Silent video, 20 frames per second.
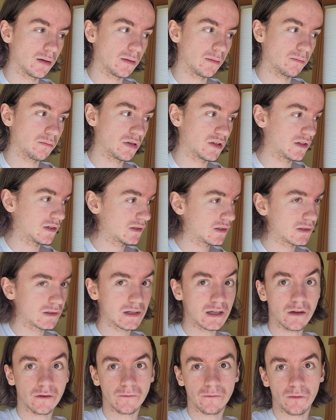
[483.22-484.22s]
But this is
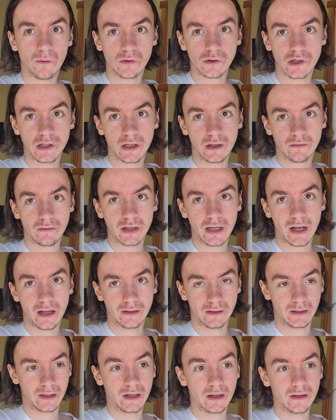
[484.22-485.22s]
the unfortunate
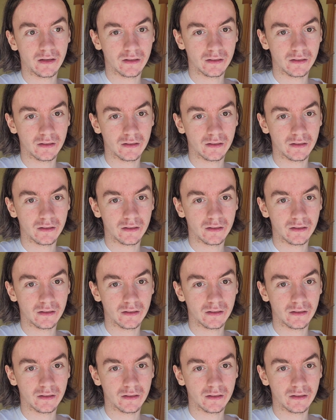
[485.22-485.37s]
reality.